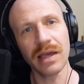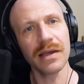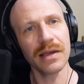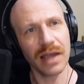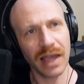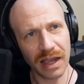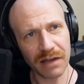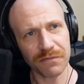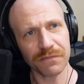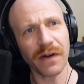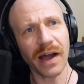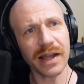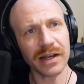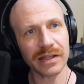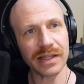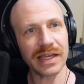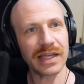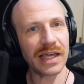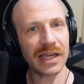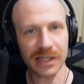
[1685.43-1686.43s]
And
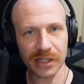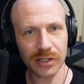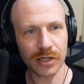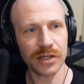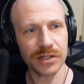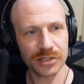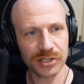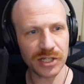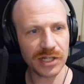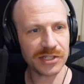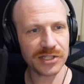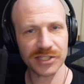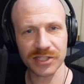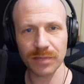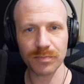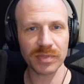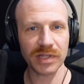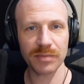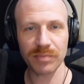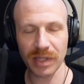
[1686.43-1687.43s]
finally, it could just
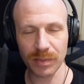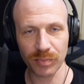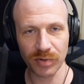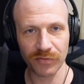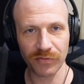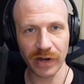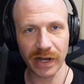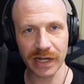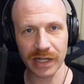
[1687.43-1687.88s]
simply be providing